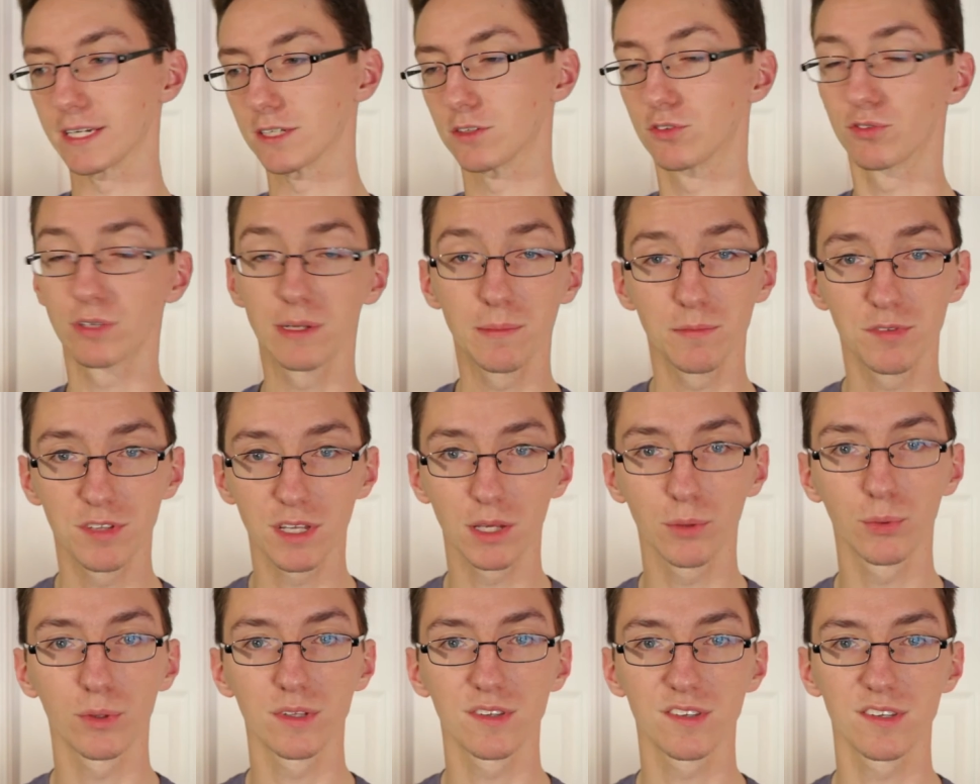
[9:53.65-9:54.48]
dream
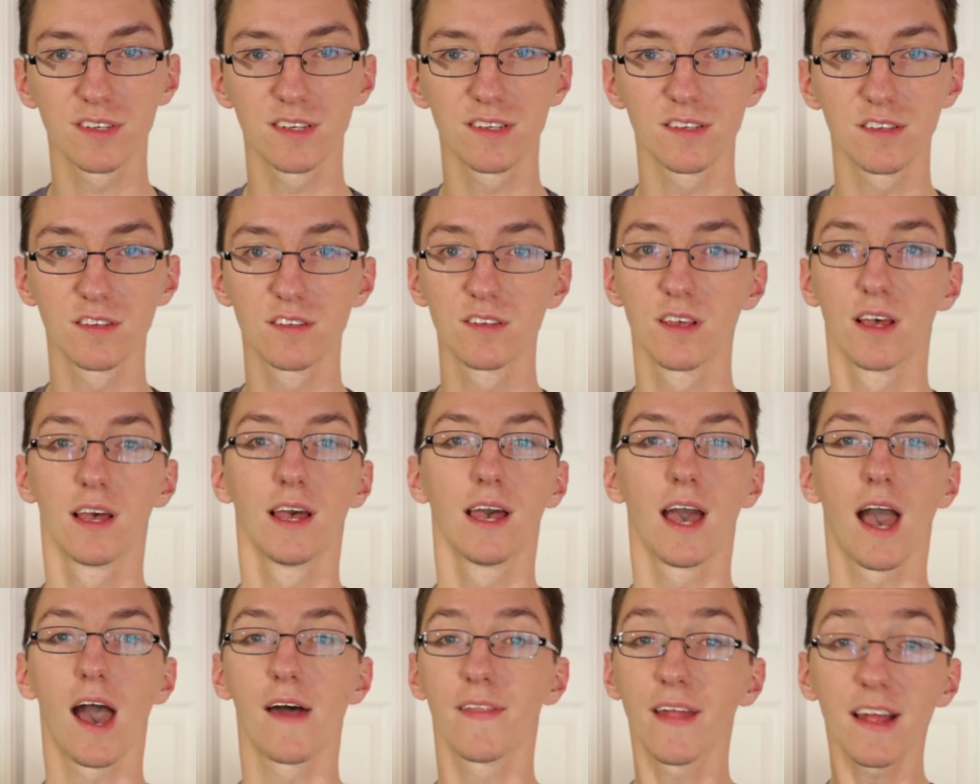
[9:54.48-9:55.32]
sequences,
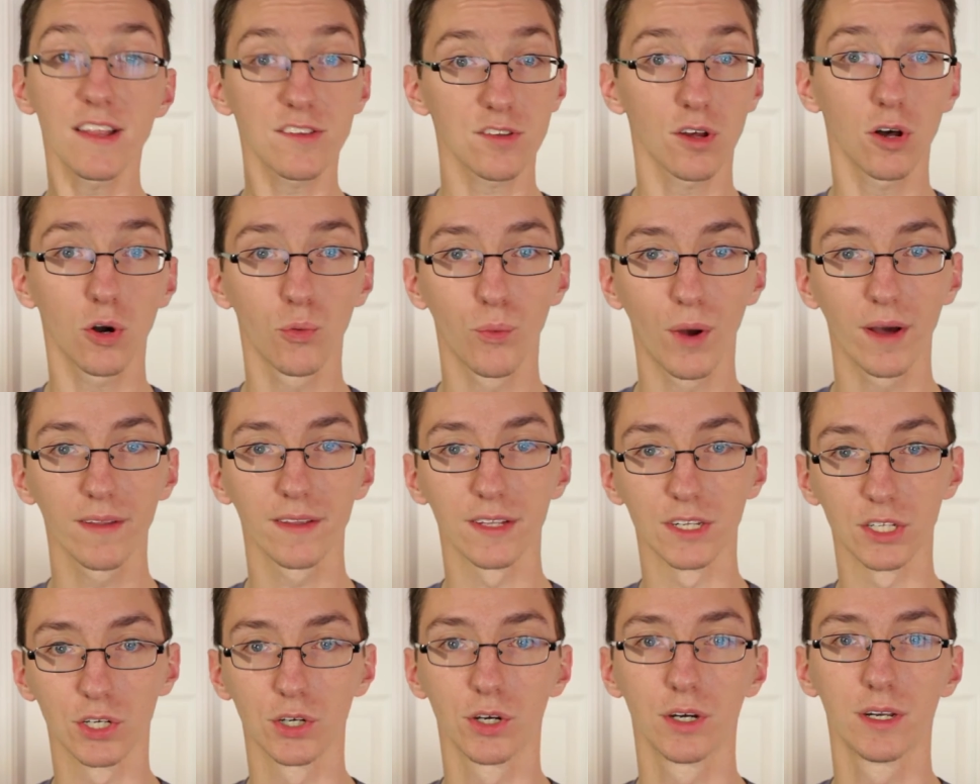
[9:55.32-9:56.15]
and that's all well
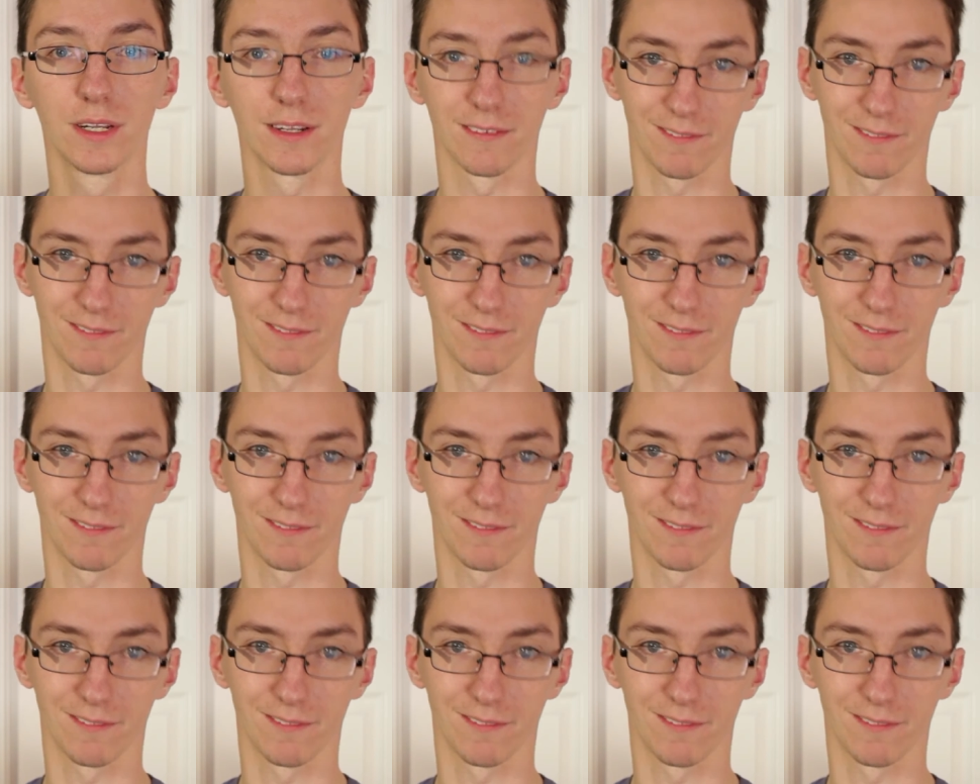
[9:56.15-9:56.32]
and good.